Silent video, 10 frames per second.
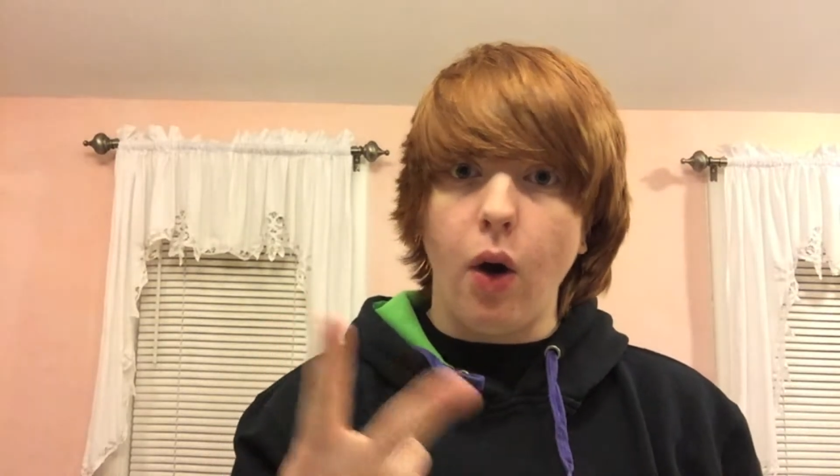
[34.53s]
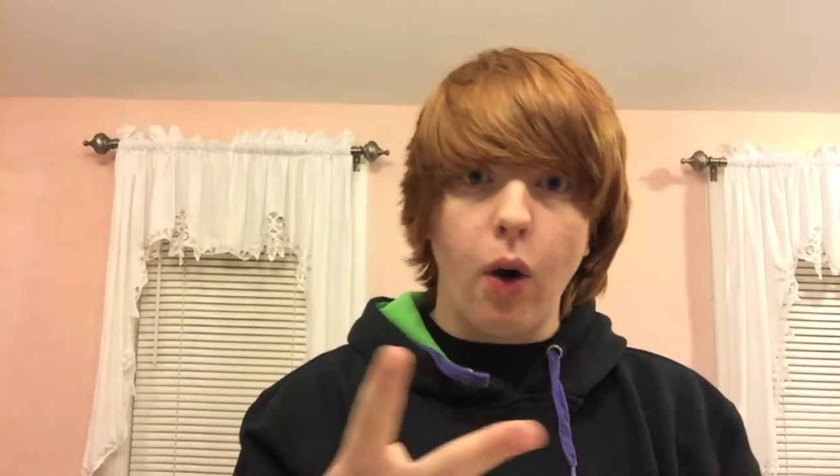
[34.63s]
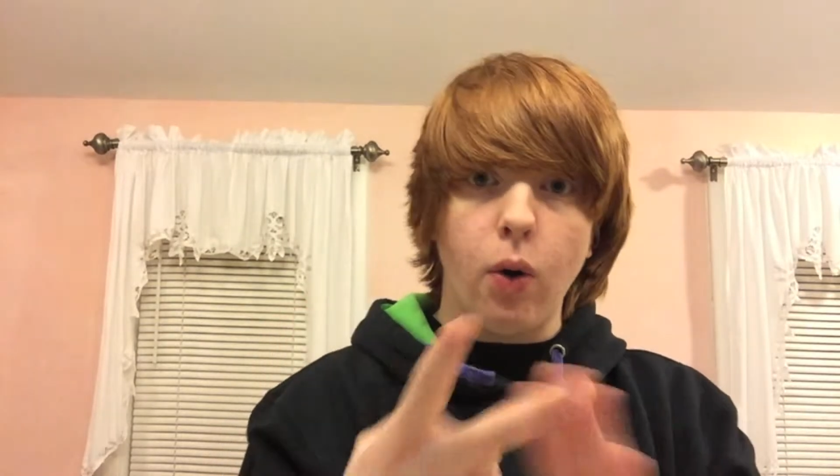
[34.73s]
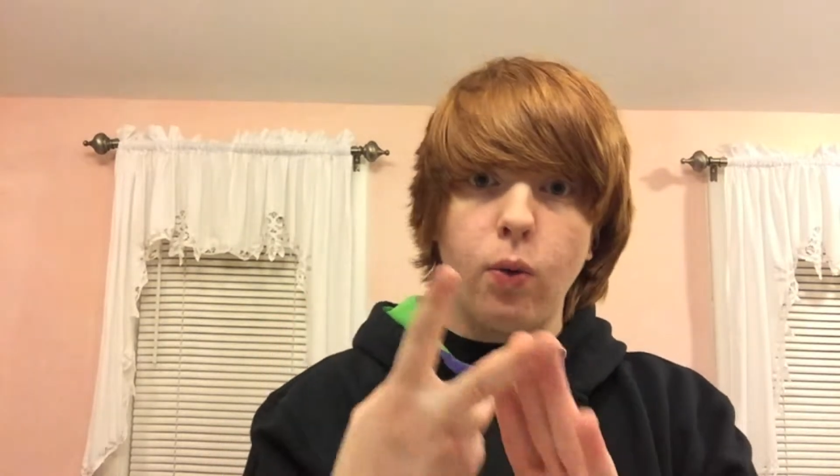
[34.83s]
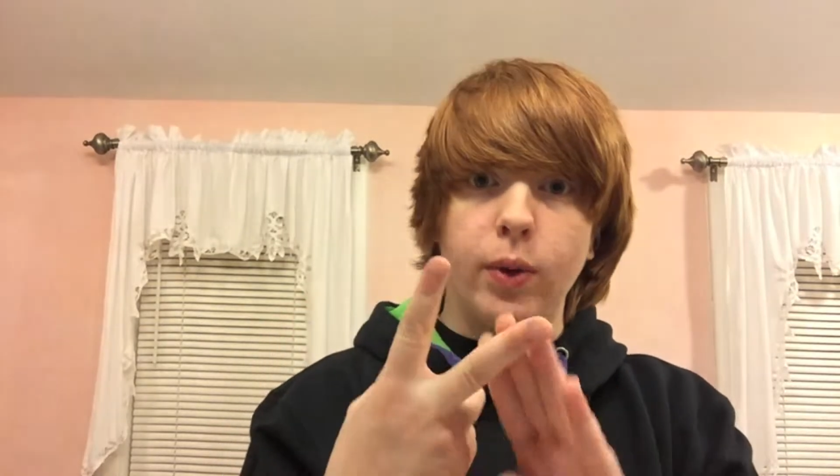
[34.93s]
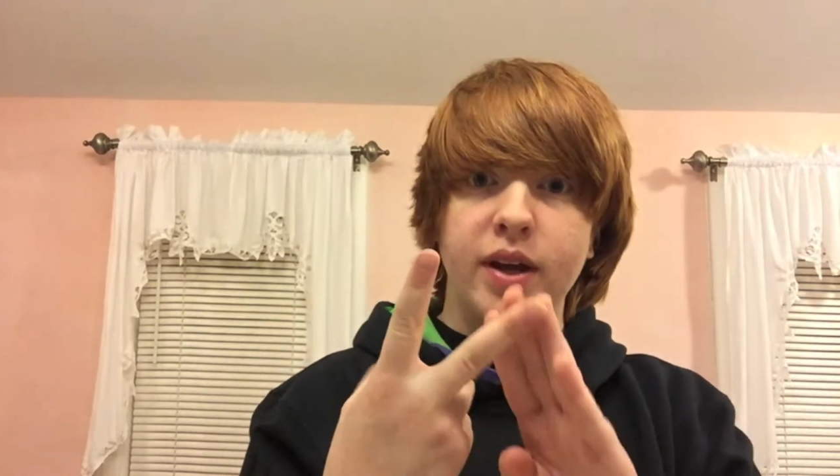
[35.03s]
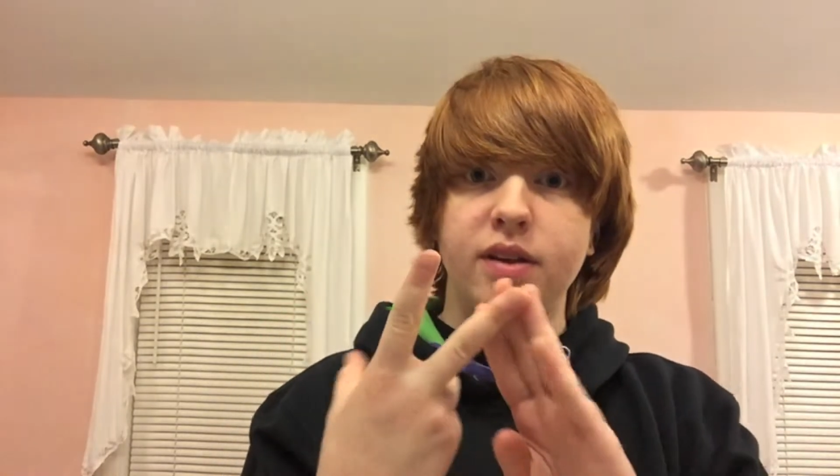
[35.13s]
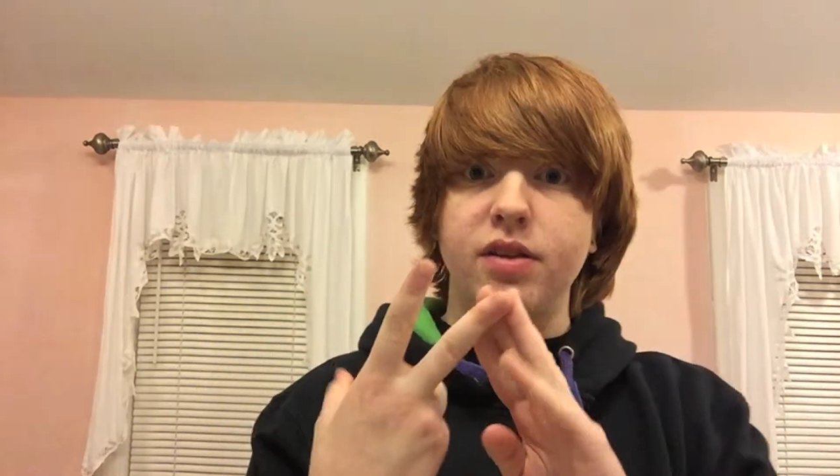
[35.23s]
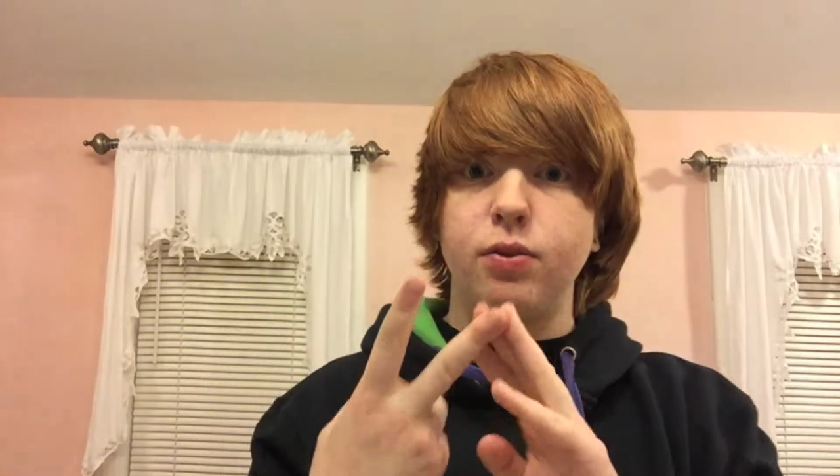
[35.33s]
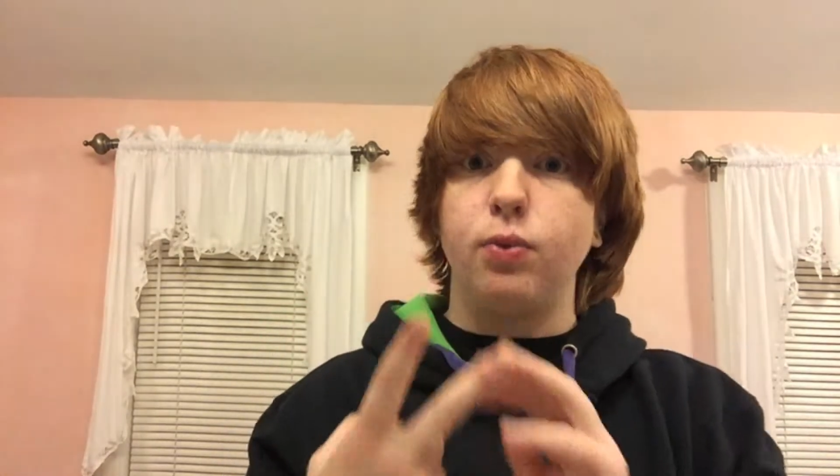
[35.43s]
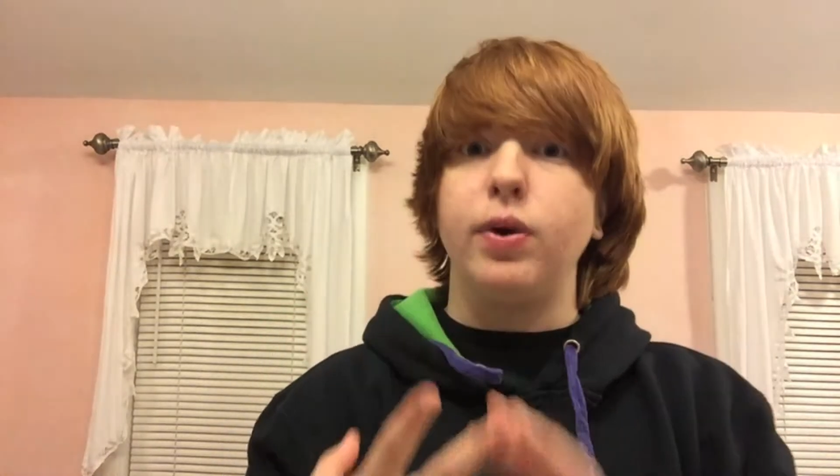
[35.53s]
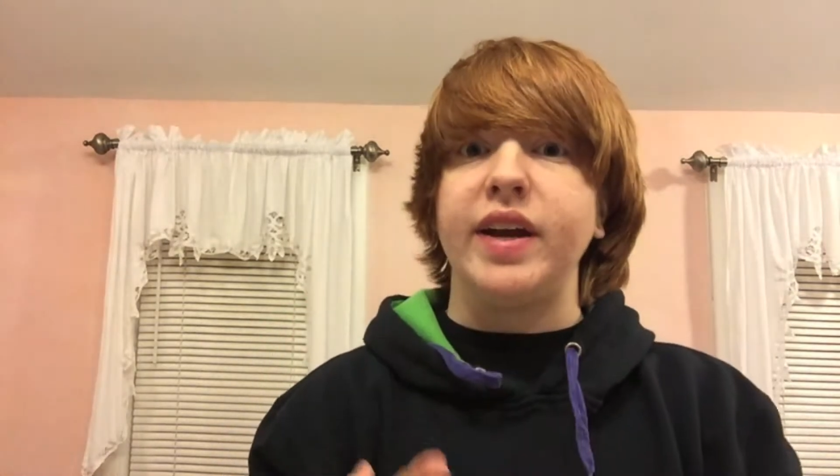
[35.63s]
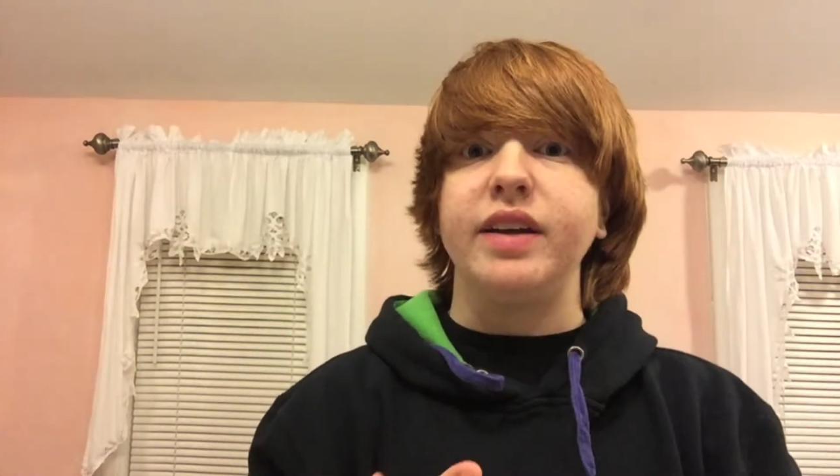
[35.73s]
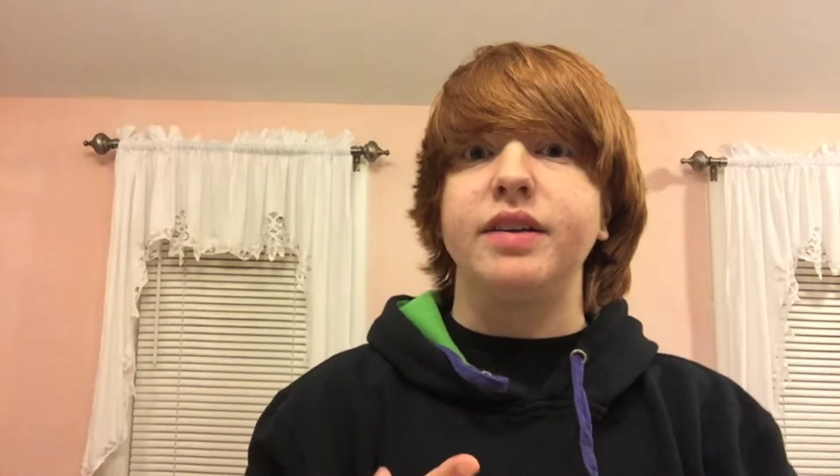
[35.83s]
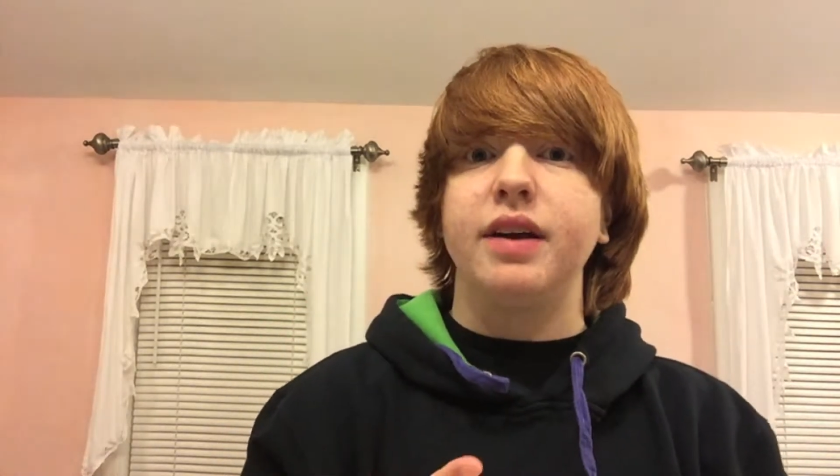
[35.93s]
always
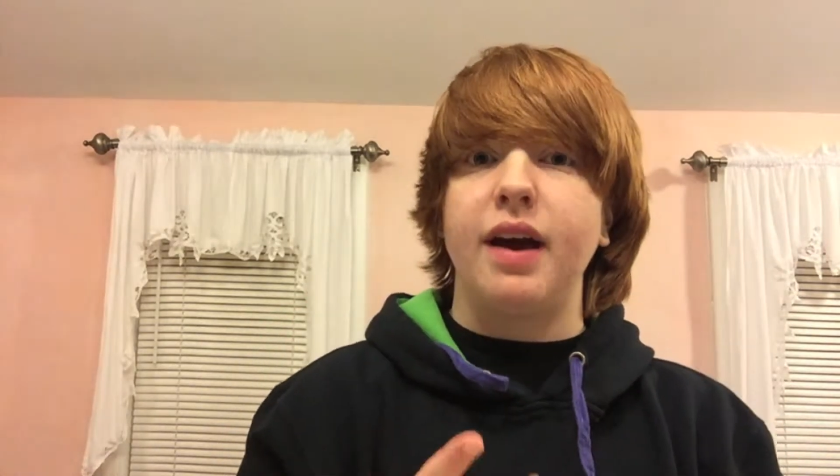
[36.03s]
wait